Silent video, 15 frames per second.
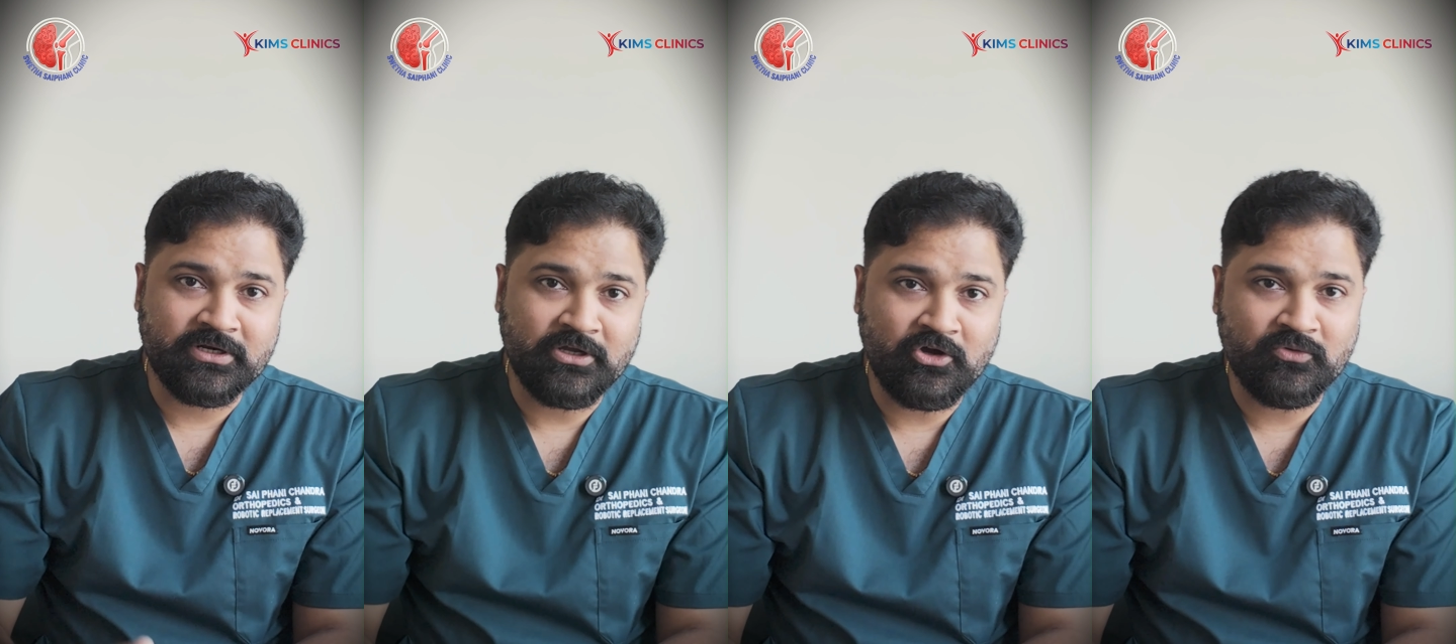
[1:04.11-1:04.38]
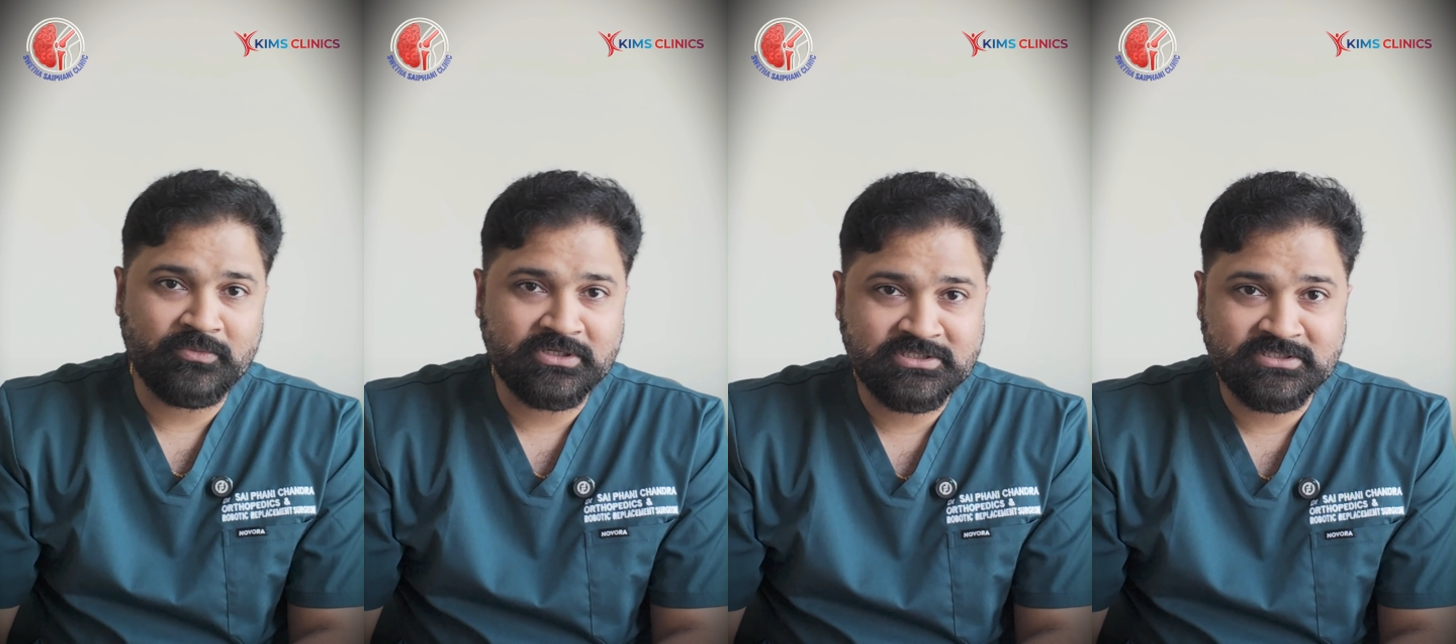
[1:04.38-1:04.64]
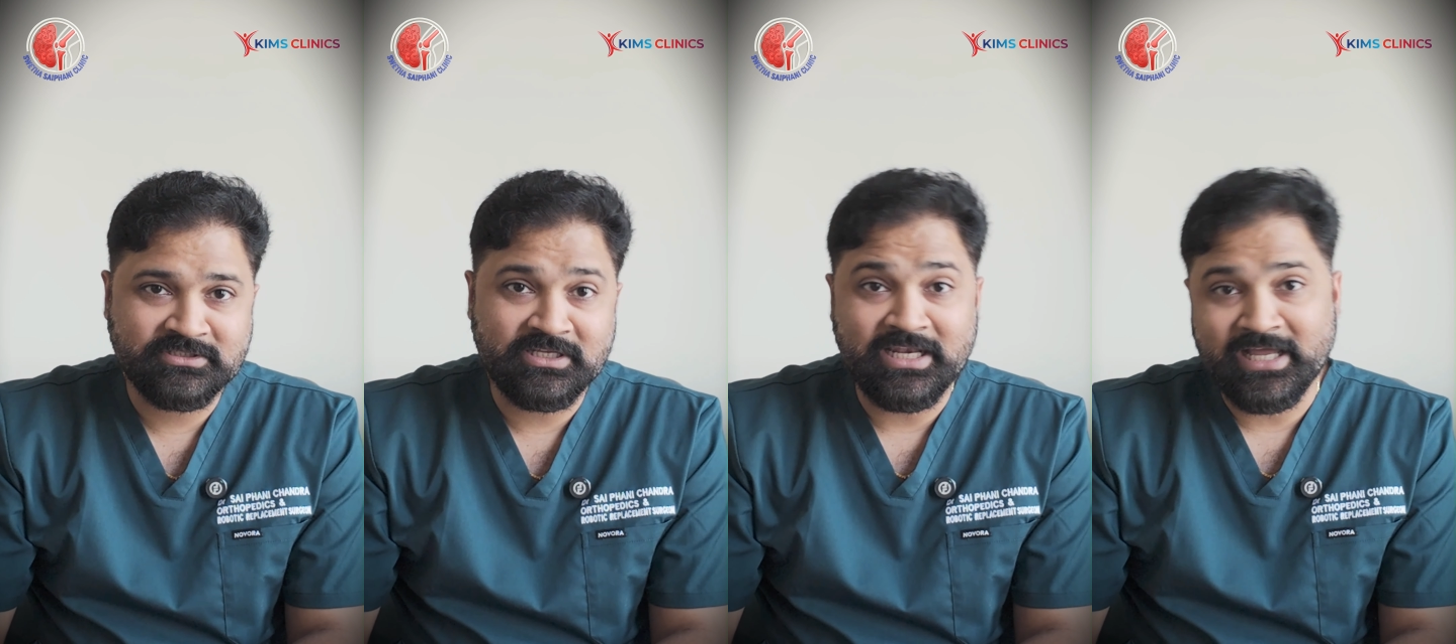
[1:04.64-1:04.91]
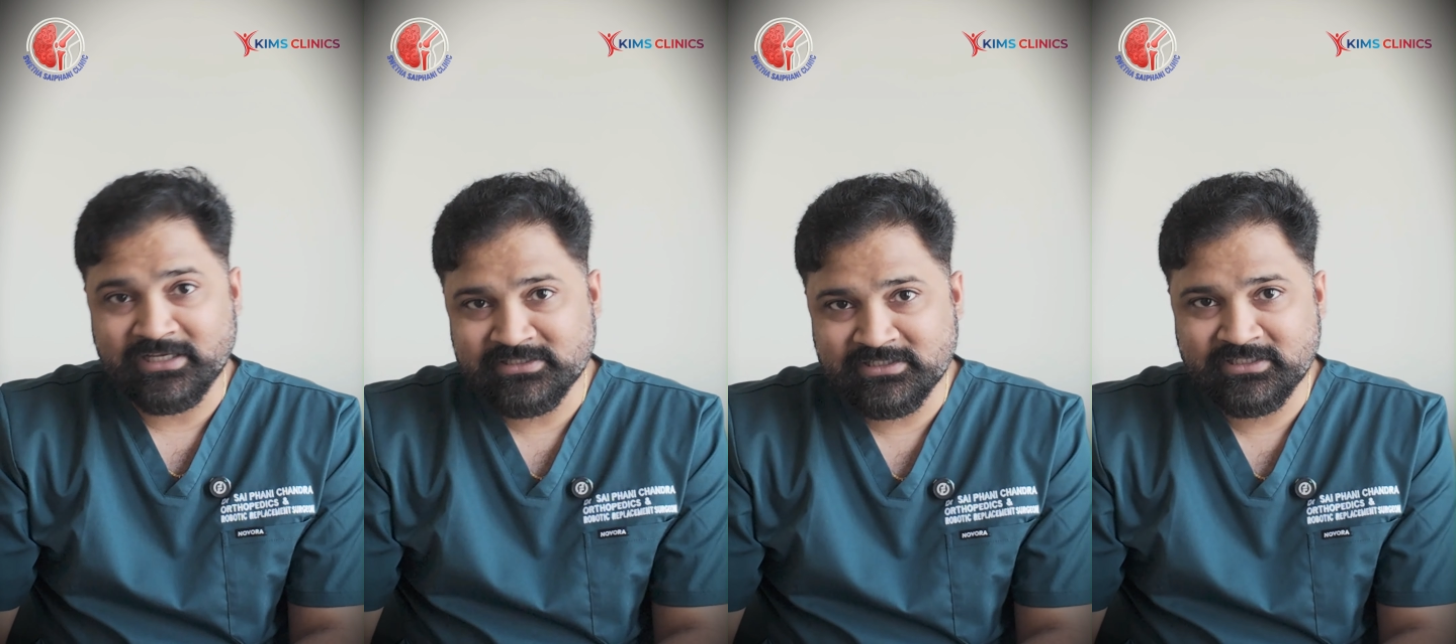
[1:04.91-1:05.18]
how much the
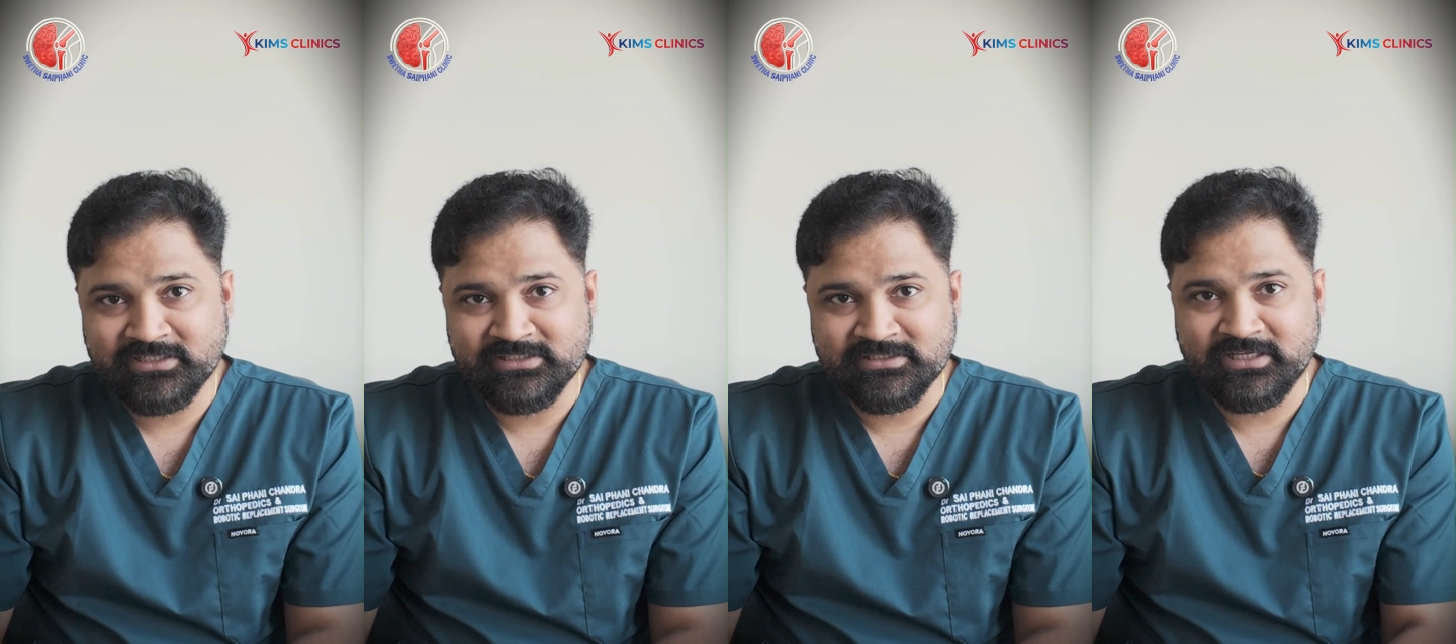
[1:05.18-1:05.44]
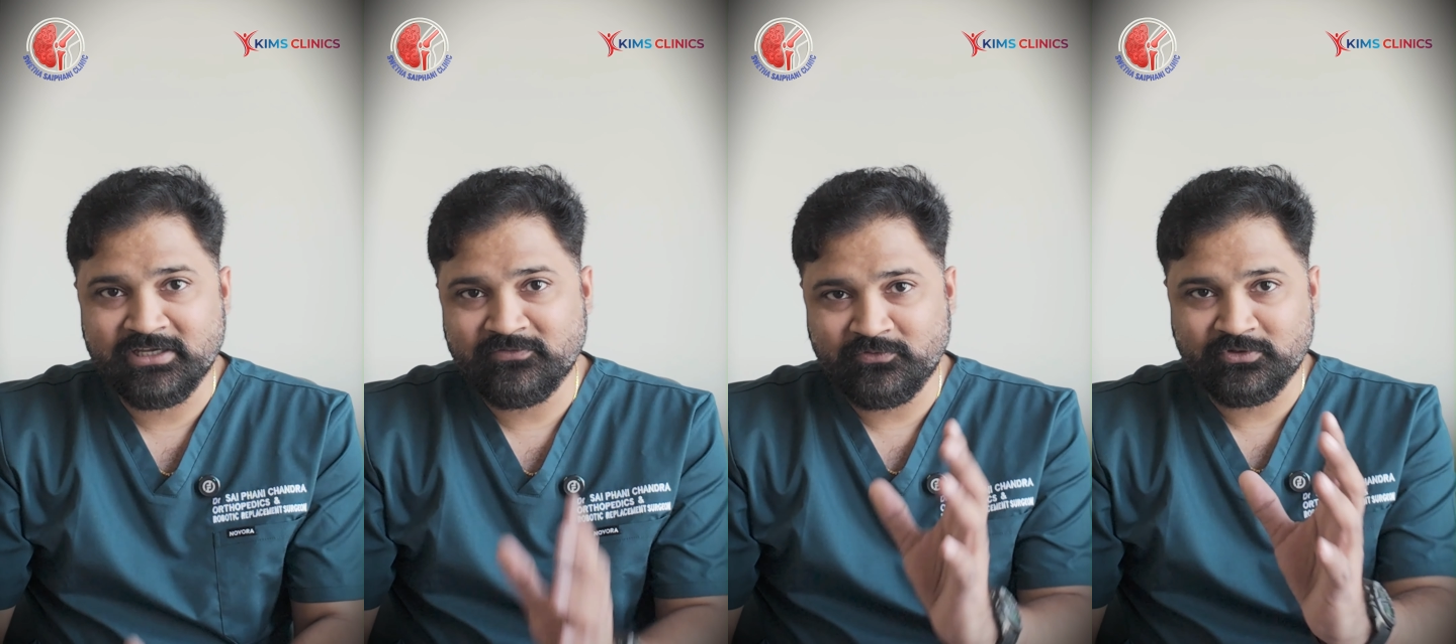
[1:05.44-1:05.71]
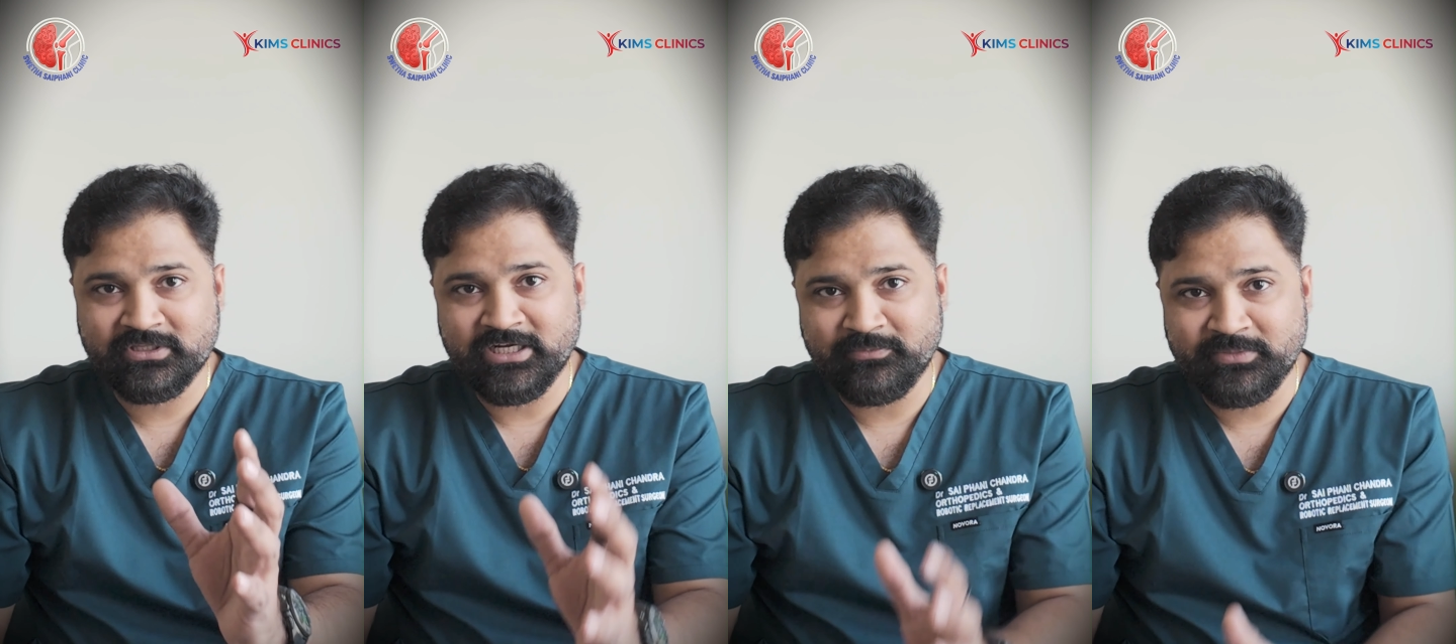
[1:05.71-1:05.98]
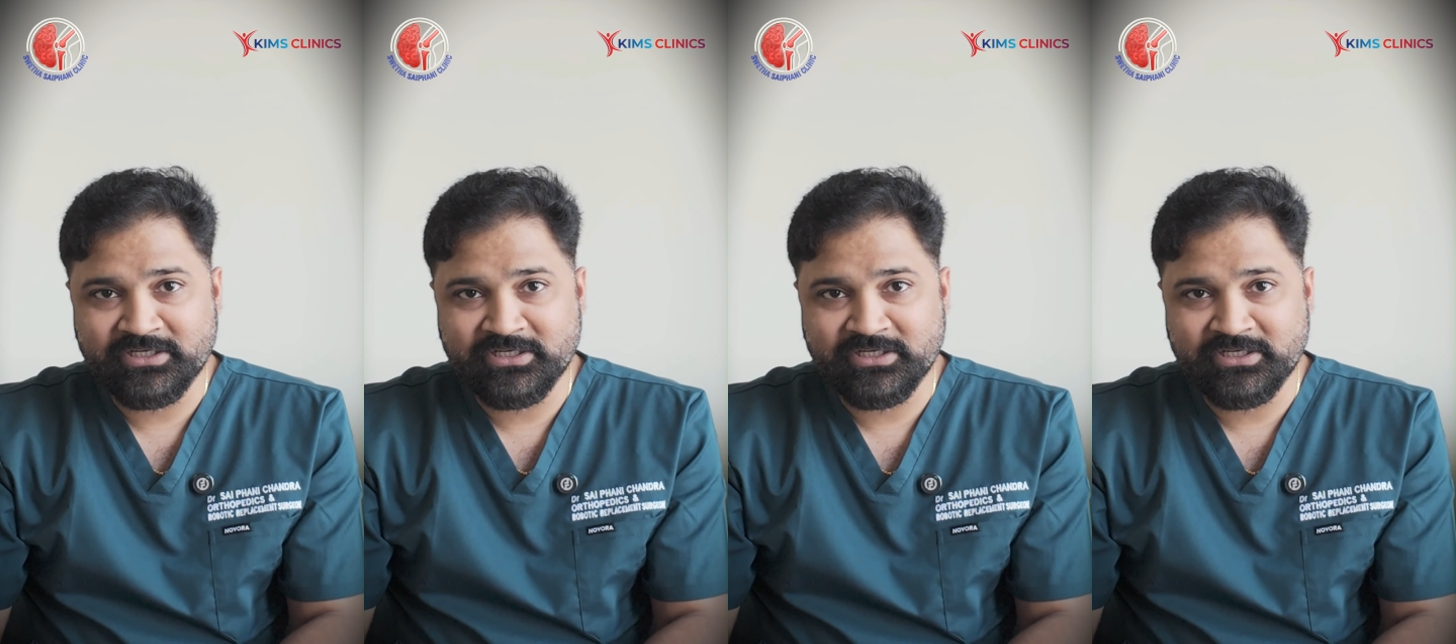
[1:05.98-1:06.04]
laxity is there for that